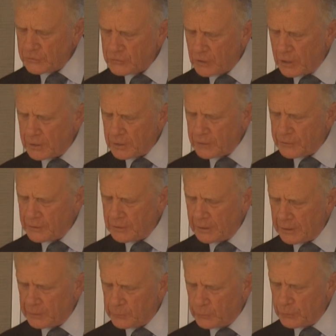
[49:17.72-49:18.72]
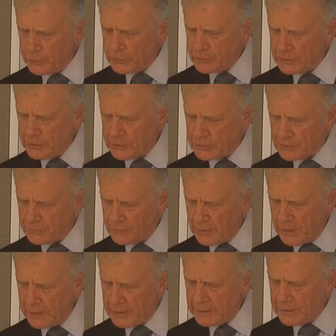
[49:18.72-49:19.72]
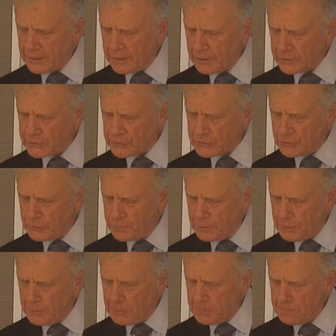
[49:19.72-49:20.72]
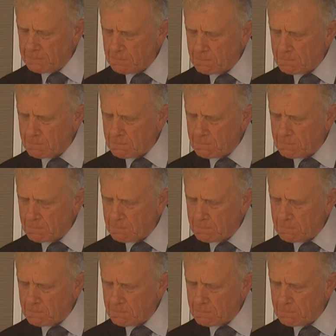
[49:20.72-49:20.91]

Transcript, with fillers: Jonathan Edwards is inviting us to be